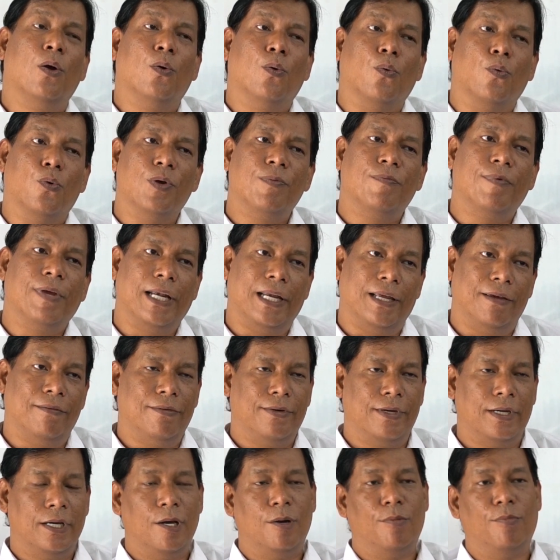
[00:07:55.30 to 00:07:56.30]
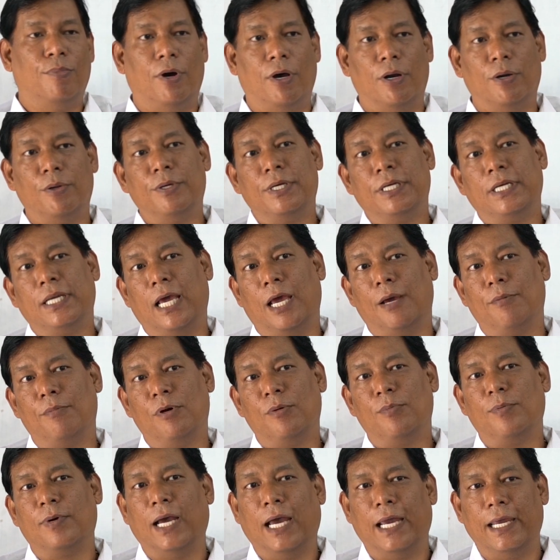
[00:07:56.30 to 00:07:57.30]
We believe, following the
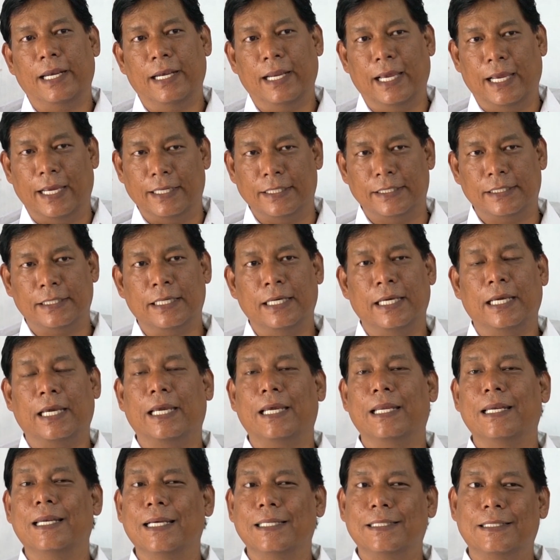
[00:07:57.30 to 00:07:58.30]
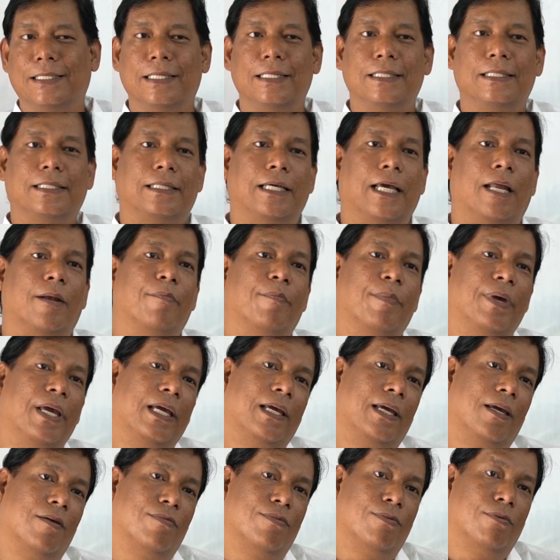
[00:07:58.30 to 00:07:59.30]
above guidelines, industries can
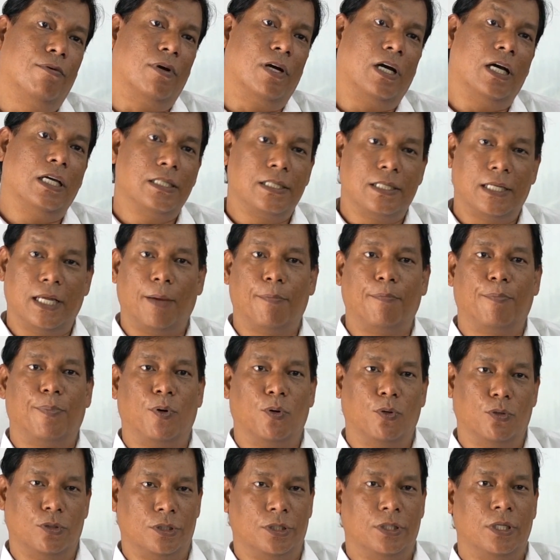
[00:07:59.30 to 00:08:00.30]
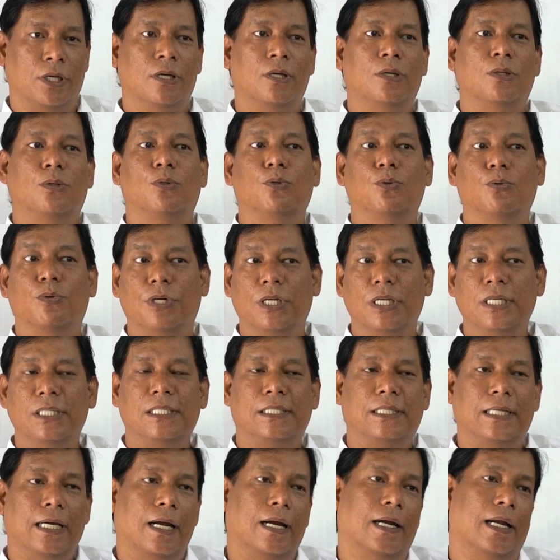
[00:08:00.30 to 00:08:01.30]
make a focused approach to
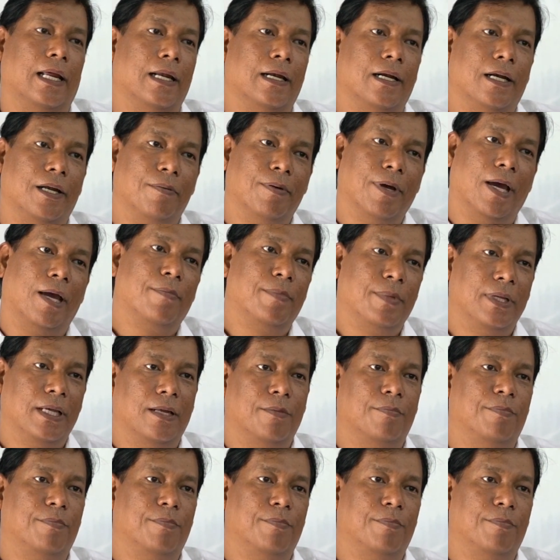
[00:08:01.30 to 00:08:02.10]
restart and revive their